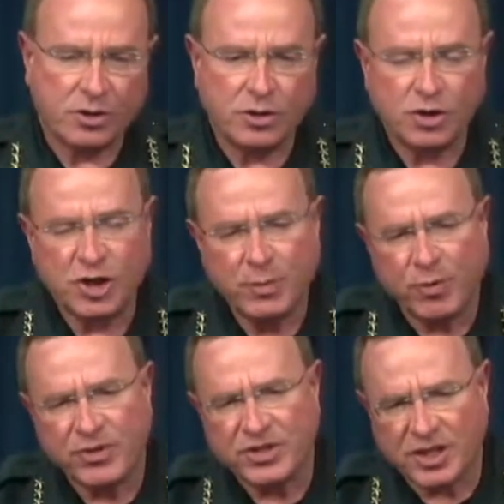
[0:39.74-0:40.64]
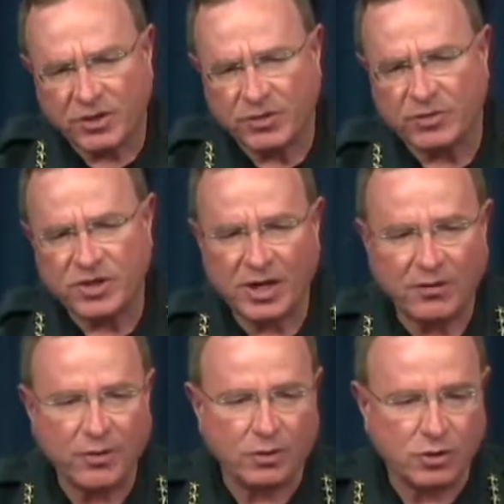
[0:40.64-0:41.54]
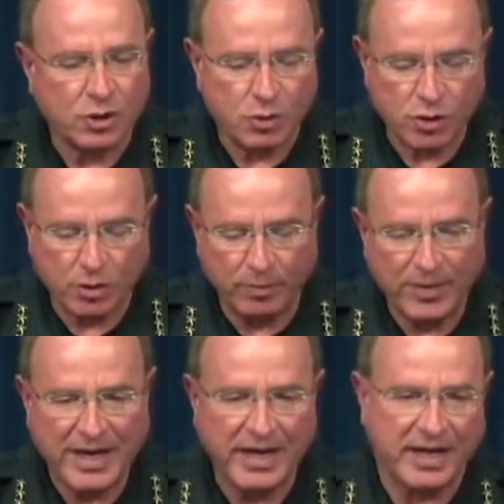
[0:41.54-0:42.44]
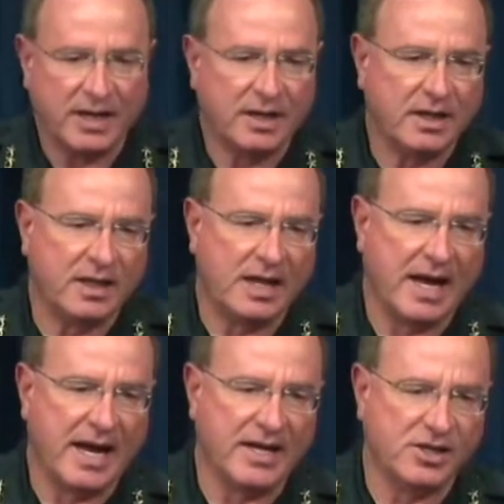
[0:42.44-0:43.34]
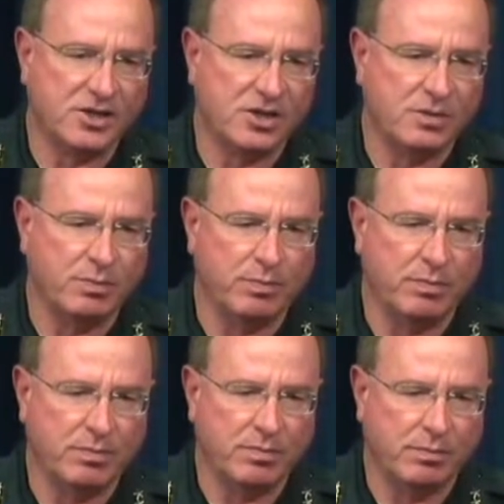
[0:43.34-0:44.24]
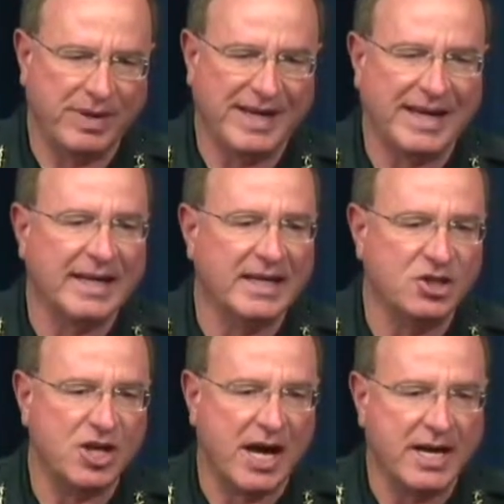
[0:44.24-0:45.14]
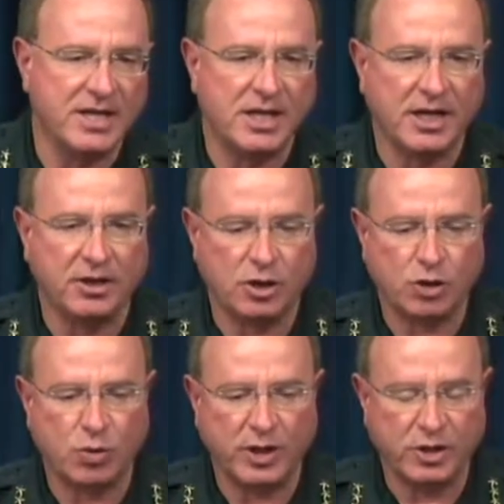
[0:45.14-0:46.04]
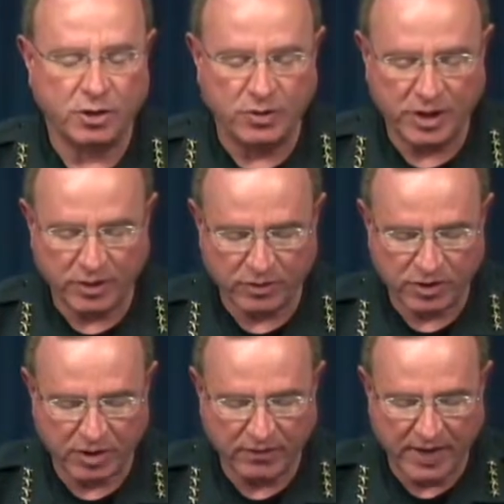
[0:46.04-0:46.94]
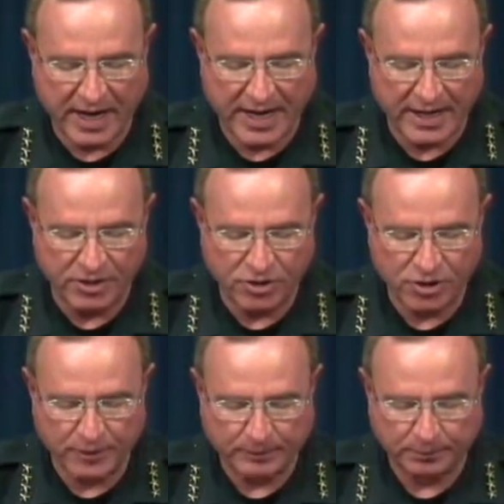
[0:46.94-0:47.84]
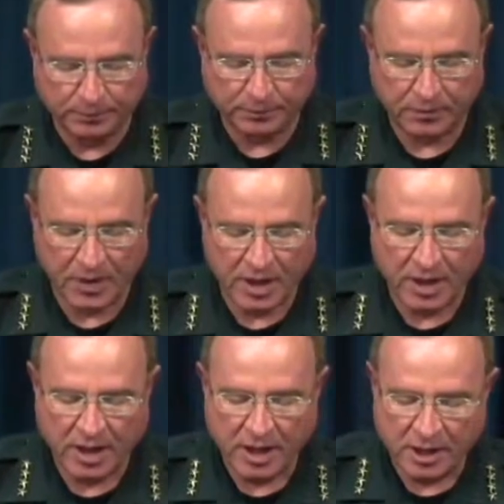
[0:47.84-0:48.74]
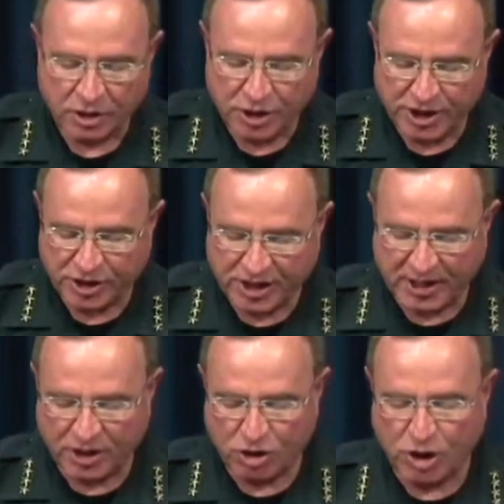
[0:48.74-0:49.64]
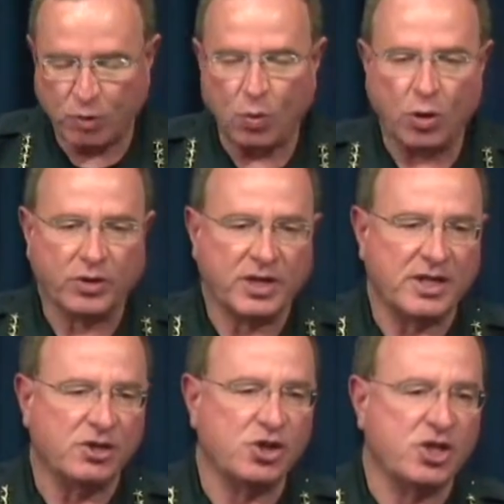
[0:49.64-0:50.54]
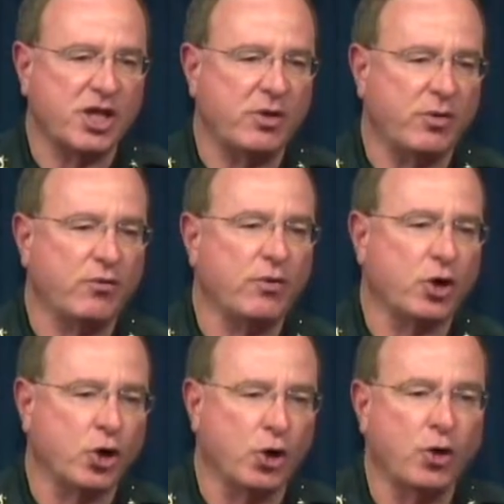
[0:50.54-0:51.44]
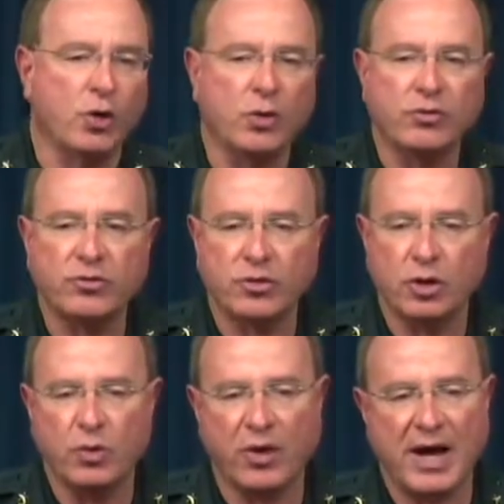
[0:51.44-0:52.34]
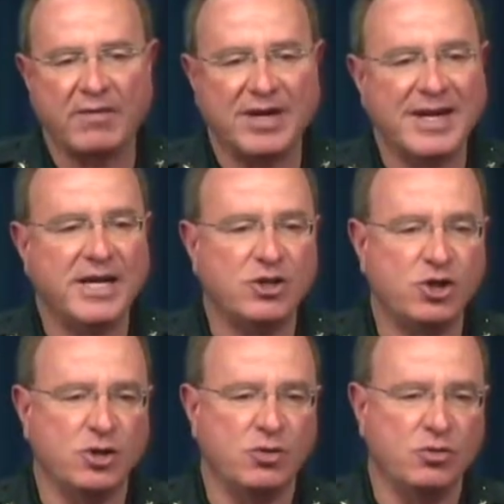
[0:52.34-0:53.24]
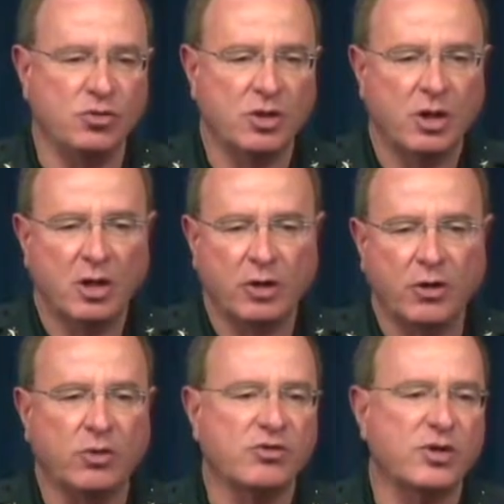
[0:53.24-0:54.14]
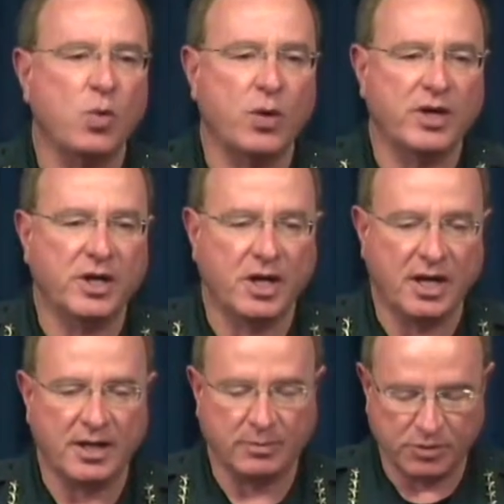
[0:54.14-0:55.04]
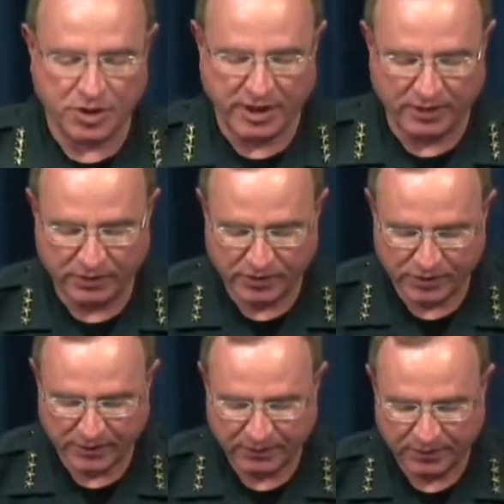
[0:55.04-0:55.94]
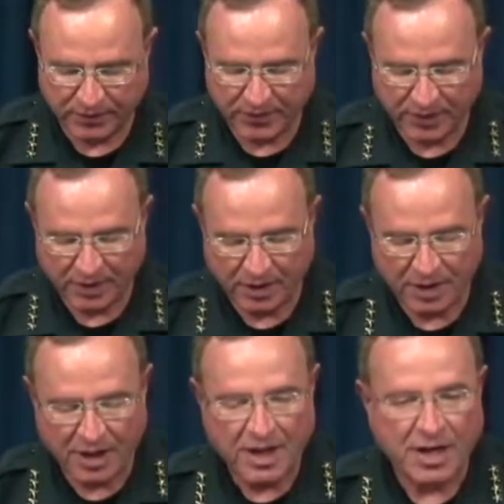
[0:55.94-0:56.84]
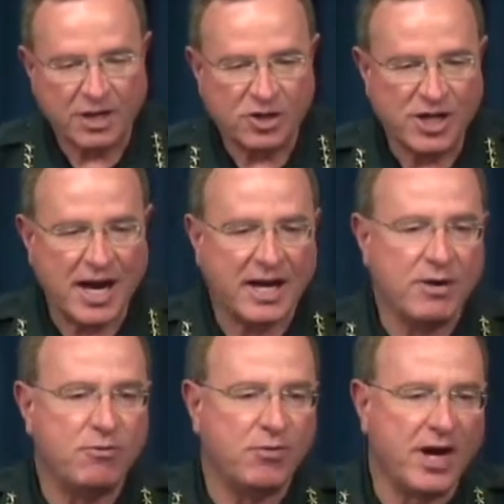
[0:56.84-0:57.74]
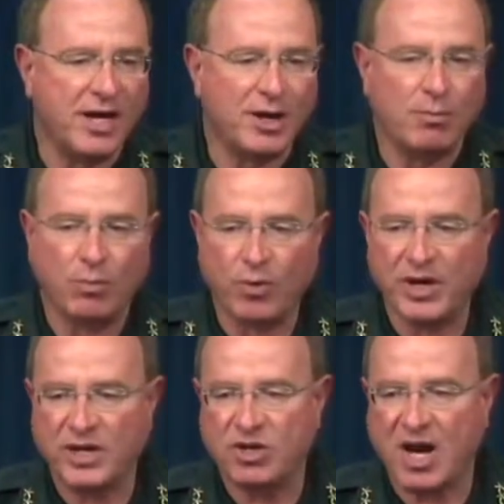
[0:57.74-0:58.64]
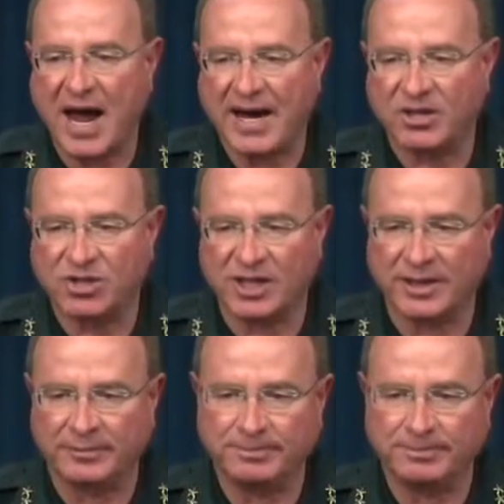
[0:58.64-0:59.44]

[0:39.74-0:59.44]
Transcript: She presented herself on social media as being at least 18 to 22 years of age. She said that she worked at a center for girls who were having issues, girls that wanted to cut themselves. She had a fake British accent.